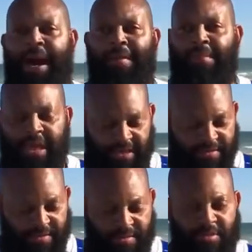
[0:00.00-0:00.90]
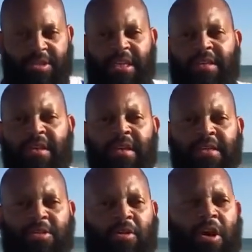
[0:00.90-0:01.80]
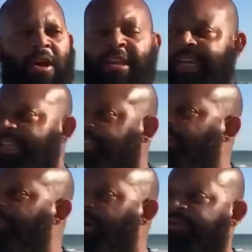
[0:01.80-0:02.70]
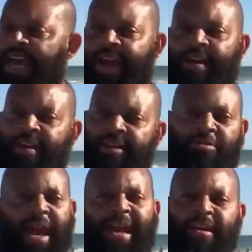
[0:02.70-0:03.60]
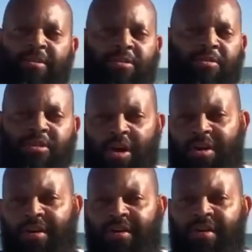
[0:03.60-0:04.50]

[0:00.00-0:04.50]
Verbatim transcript: by me. See, so in order to get to the Most High, you got to go through the door.